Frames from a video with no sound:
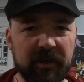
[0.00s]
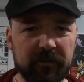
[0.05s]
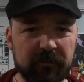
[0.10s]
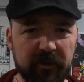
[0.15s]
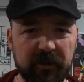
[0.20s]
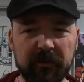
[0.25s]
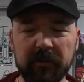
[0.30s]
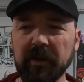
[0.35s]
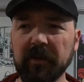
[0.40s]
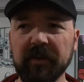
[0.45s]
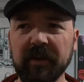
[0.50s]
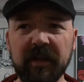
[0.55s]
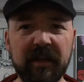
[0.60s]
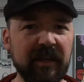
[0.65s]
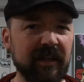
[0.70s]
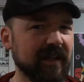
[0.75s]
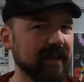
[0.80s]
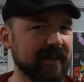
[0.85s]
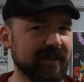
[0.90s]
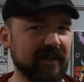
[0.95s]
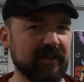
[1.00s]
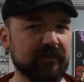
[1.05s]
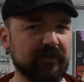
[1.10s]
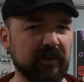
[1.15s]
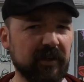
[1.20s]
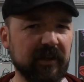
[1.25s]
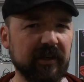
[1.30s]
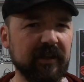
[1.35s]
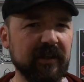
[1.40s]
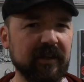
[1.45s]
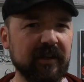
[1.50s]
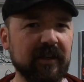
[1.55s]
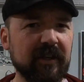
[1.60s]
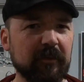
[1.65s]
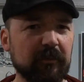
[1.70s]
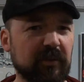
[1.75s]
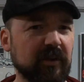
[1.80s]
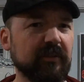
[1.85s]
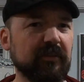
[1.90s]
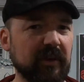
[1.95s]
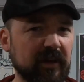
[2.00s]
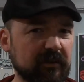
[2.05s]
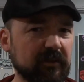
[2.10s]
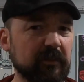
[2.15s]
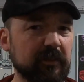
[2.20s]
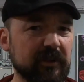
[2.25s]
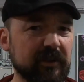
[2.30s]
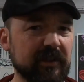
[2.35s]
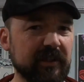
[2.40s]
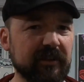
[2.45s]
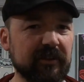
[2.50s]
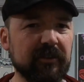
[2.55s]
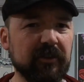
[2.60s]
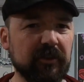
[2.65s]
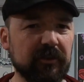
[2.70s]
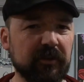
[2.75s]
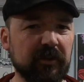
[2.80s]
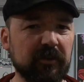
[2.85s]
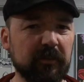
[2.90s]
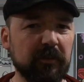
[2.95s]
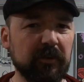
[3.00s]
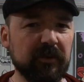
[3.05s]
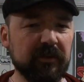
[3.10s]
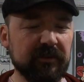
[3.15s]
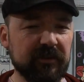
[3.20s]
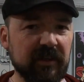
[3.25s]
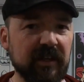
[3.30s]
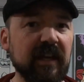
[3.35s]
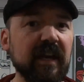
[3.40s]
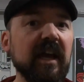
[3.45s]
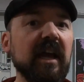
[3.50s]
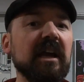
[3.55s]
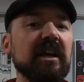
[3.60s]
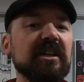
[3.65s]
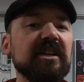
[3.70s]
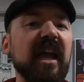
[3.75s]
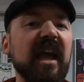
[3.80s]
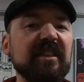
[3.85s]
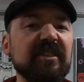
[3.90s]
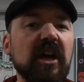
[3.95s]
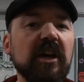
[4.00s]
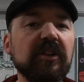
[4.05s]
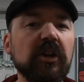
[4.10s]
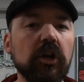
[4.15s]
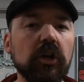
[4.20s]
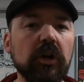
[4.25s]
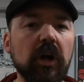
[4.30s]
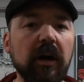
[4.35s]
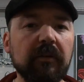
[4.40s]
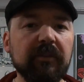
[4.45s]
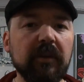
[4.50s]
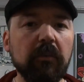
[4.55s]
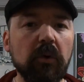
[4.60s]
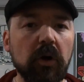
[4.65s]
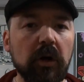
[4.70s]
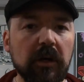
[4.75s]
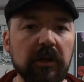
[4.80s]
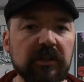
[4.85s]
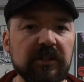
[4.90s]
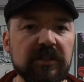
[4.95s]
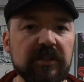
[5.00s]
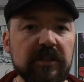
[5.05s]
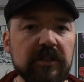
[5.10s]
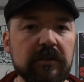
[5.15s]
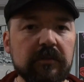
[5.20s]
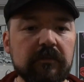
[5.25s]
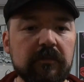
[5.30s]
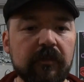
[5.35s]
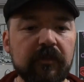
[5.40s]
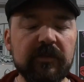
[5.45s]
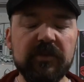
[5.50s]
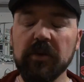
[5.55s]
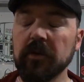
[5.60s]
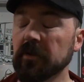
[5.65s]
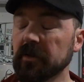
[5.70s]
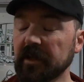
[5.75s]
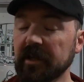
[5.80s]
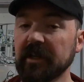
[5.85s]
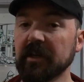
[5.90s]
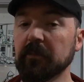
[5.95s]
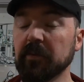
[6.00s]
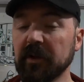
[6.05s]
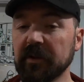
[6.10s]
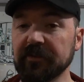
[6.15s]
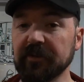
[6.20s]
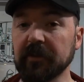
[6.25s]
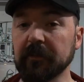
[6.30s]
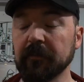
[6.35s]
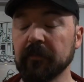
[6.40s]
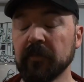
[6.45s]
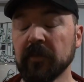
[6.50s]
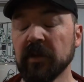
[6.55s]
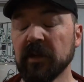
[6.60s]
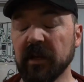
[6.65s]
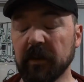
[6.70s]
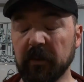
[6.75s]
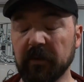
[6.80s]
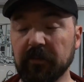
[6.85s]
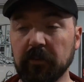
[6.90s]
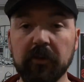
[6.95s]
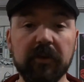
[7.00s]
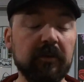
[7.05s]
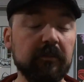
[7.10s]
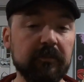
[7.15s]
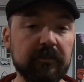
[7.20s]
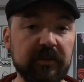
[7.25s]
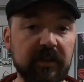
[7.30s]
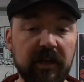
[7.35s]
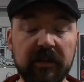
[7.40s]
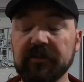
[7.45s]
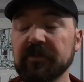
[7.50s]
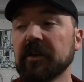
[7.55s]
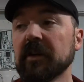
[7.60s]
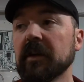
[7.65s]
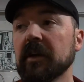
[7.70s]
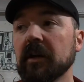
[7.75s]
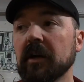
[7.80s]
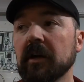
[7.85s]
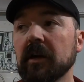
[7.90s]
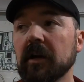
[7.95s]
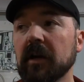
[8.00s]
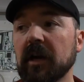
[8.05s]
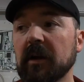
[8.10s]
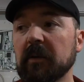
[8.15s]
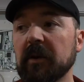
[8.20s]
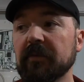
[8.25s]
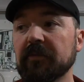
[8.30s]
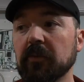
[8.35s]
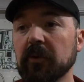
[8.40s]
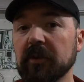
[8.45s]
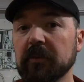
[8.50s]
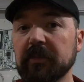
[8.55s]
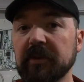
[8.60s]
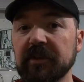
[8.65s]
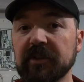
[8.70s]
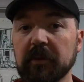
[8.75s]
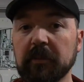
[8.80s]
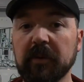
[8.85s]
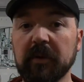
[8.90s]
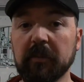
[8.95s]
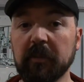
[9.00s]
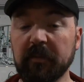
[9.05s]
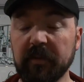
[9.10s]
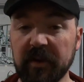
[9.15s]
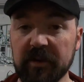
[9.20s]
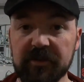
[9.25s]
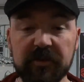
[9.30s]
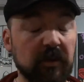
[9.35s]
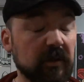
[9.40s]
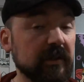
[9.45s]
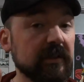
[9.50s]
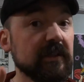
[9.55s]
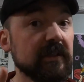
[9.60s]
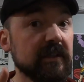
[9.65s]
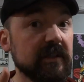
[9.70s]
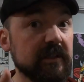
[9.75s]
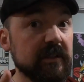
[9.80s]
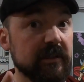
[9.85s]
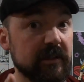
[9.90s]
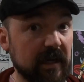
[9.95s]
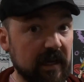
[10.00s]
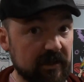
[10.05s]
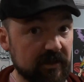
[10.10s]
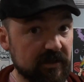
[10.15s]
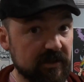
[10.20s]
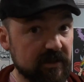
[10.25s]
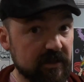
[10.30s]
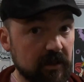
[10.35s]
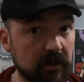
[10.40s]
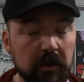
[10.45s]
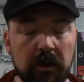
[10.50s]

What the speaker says: and run around. That's fine. But if you have the ability to get the dirt off the books, get that dirt off the books. So cleaning and pressing. Am I for them? Yes. Am I for them being done by a professional? Yes.